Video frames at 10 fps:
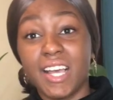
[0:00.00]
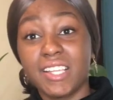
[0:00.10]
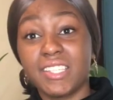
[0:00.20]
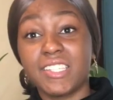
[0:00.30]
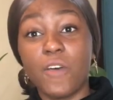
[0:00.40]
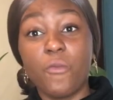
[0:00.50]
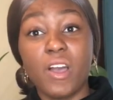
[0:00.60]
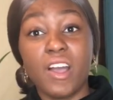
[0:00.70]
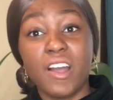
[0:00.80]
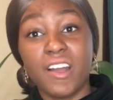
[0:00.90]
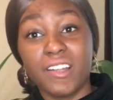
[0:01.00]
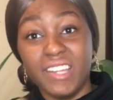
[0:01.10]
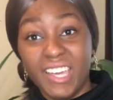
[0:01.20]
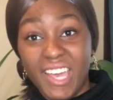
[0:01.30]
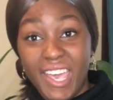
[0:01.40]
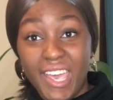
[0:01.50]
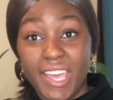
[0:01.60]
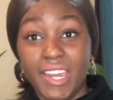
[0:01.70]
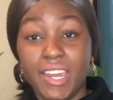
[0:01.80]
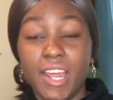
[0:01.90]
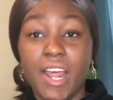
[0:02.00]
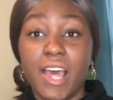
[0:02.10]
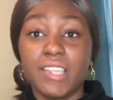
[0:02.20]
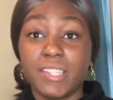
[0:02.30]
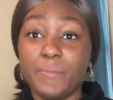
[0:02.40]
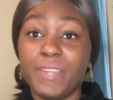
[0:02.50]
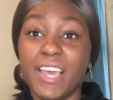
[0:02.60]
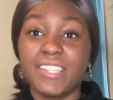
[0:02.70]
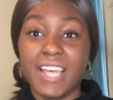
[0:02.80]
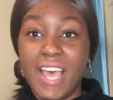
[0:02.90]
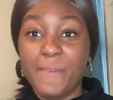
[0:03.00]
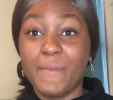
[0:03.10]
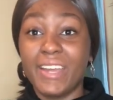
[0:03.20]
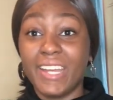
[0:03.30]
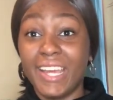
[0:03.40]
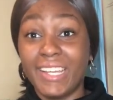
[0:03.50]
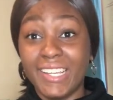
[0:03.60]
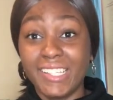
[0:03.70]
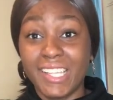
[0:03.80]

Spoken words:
somewhat girly. And some days I have my 90s.